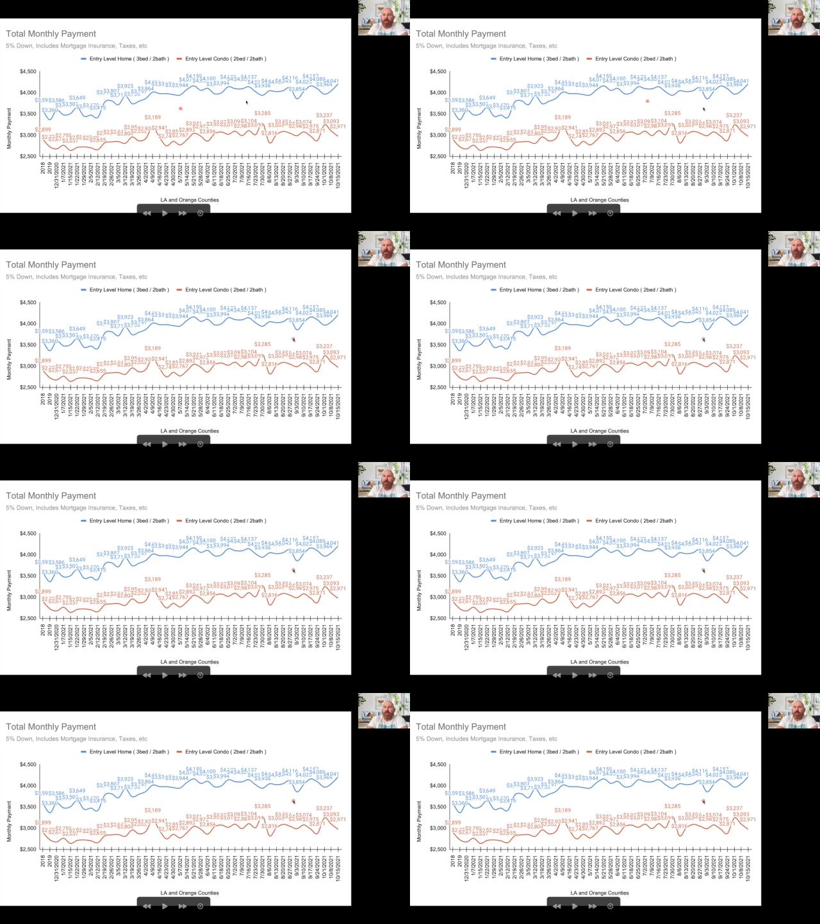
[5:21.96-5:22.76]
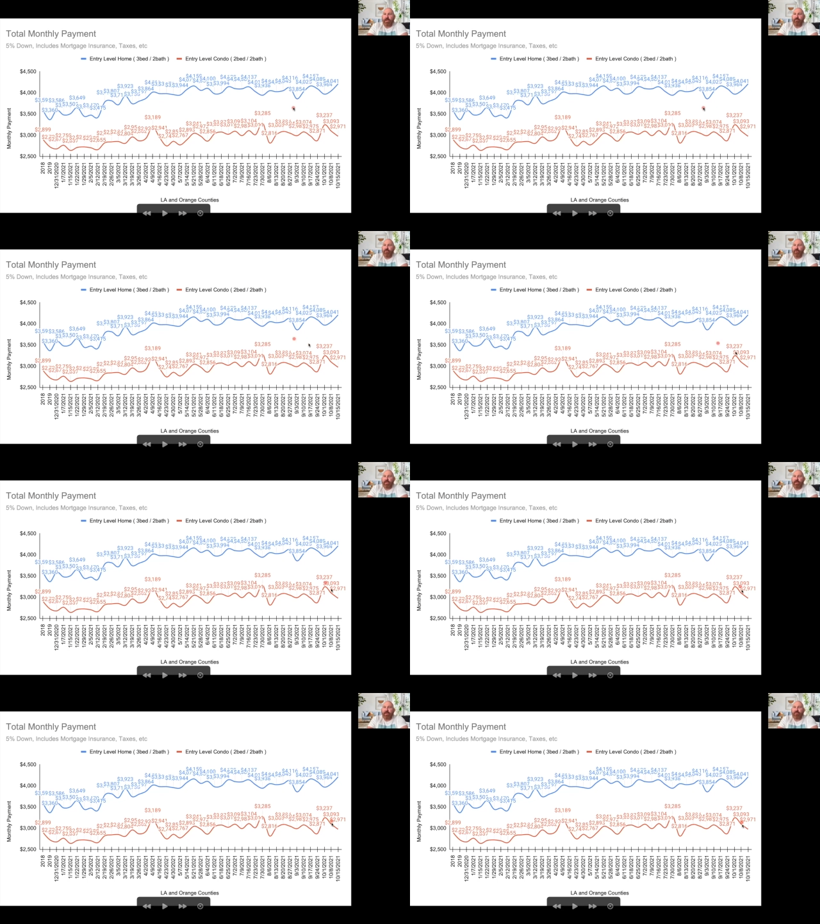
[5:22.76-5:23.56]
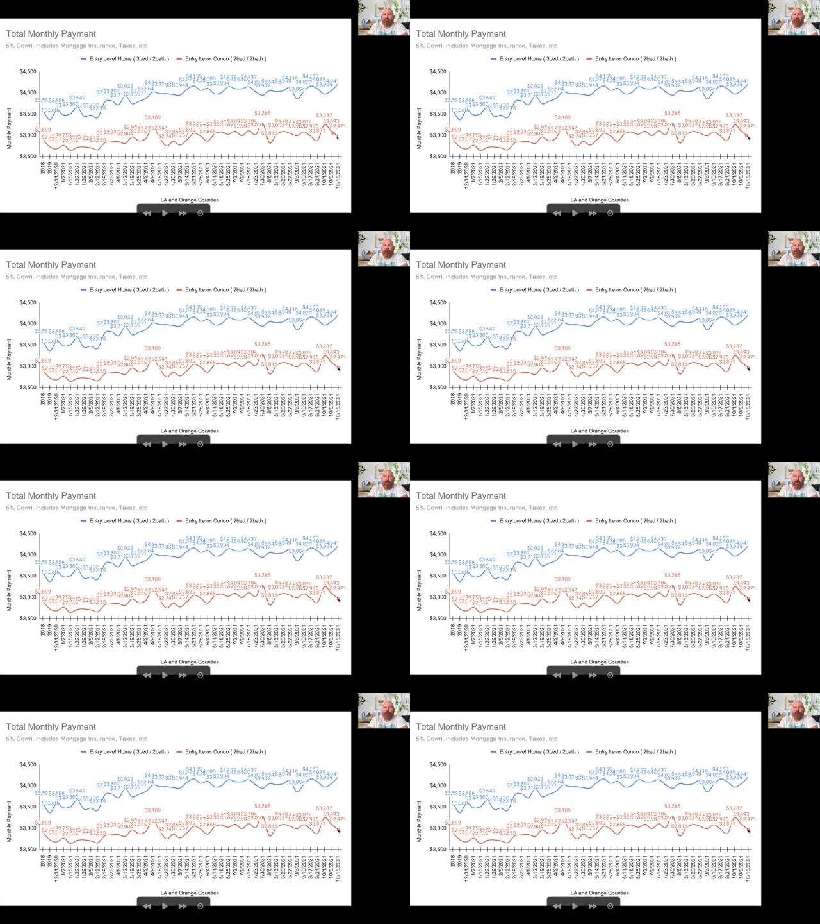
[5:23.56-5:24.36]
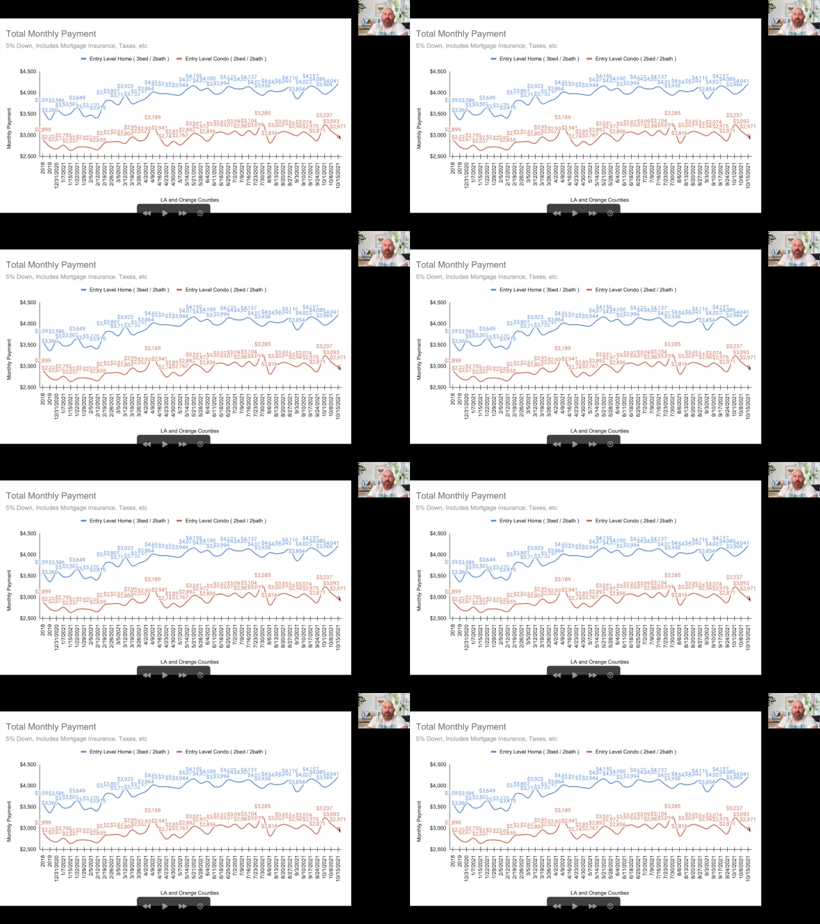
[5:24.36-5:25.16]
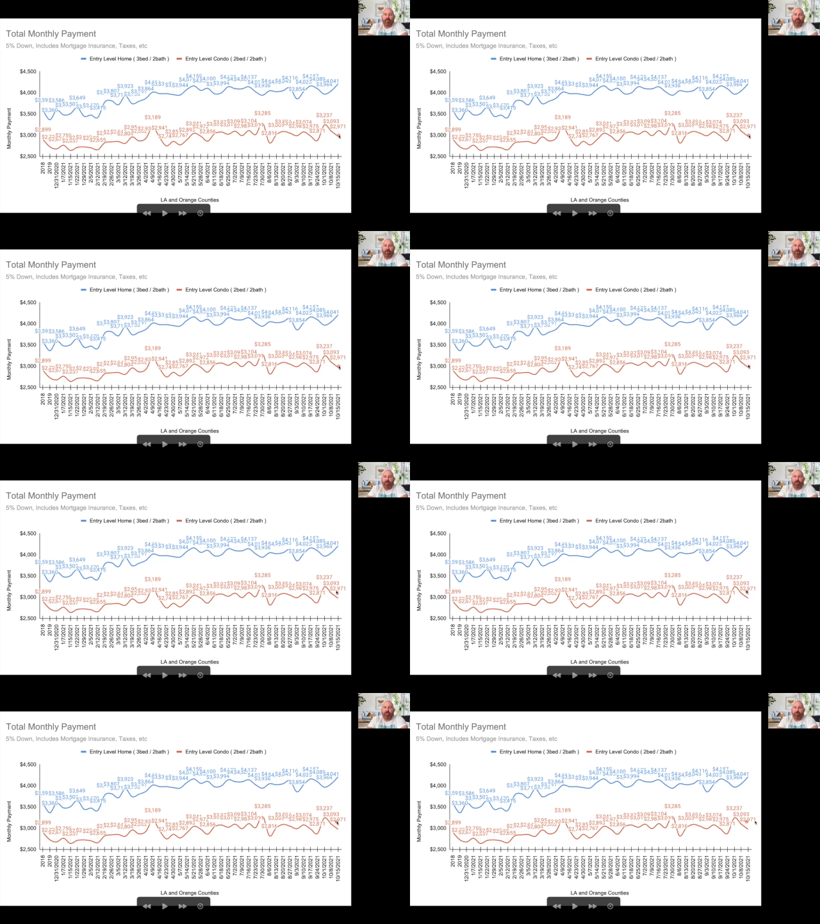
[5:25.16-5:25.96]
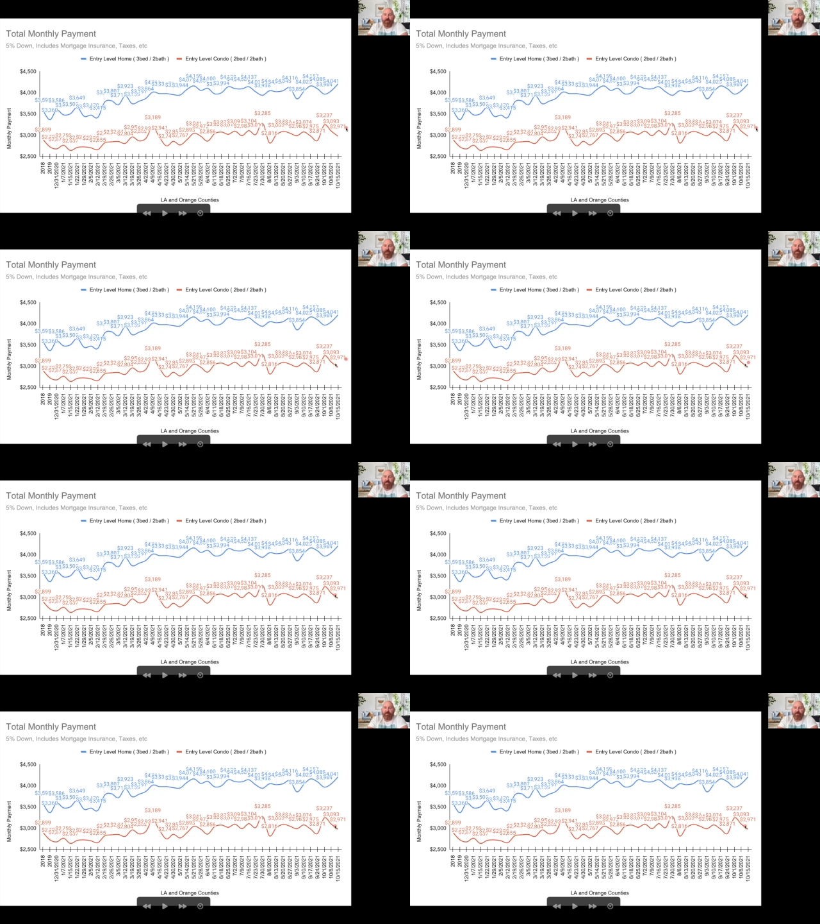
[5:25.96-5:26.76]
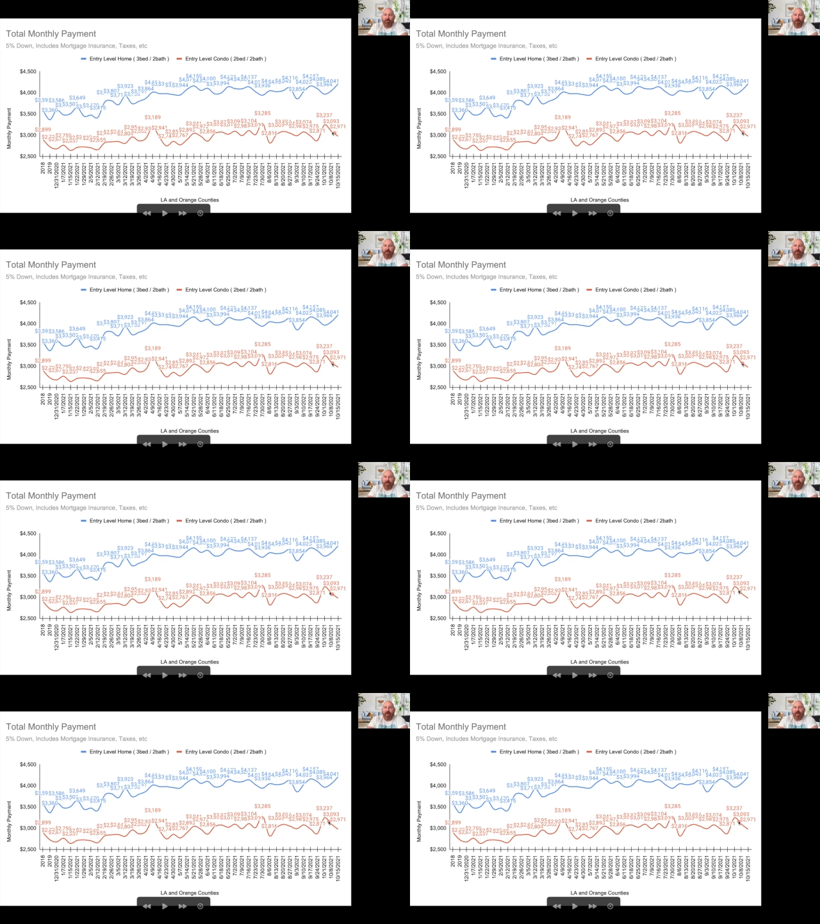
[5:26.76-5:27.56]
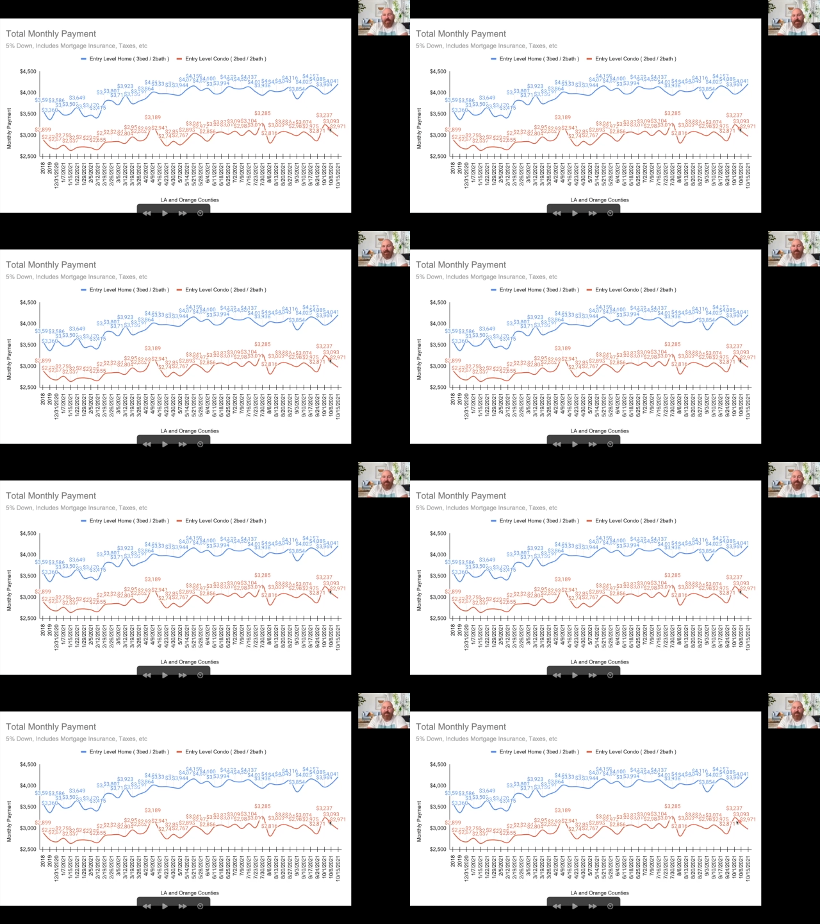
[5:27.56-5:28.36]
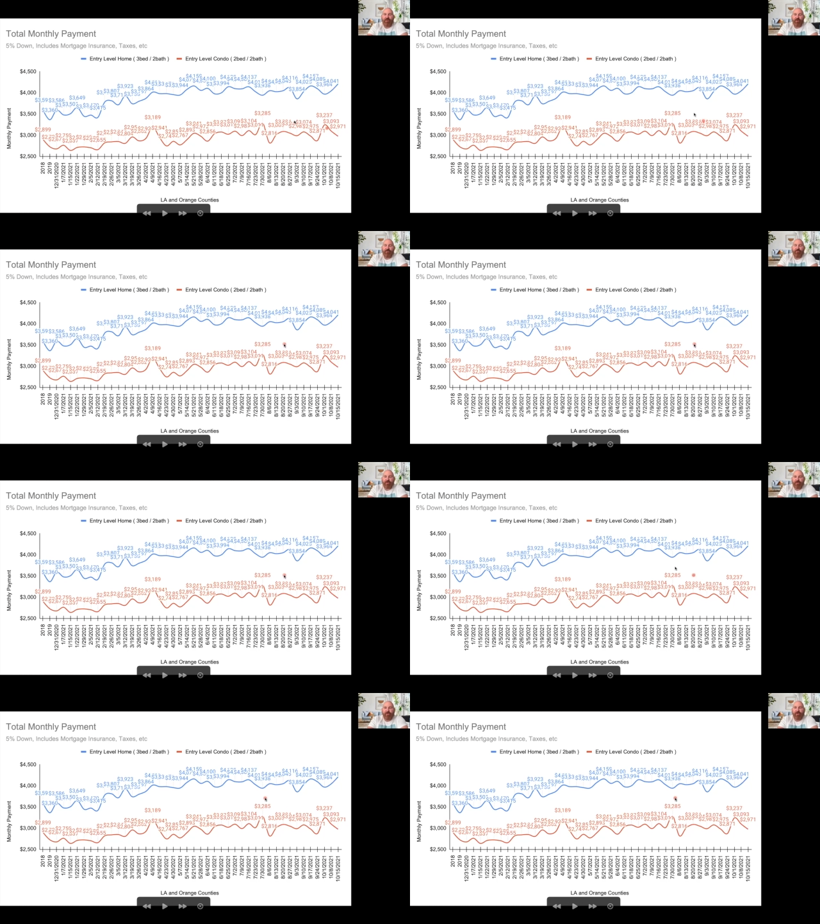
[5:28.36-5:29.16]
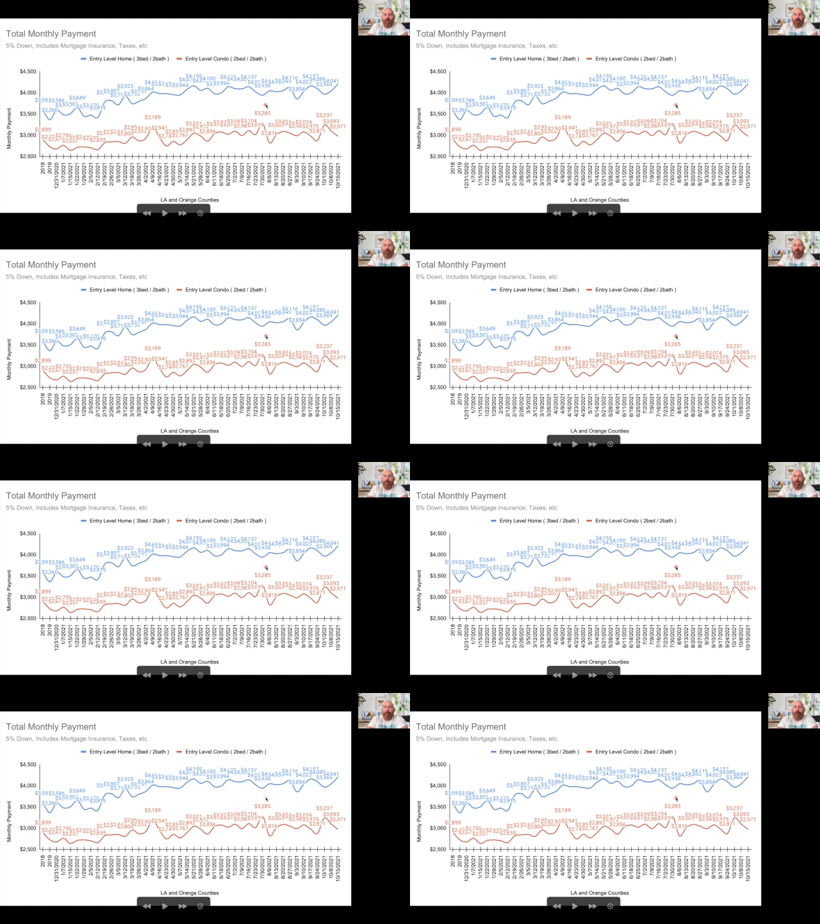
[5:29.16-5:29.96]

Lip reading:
(no speaker visible)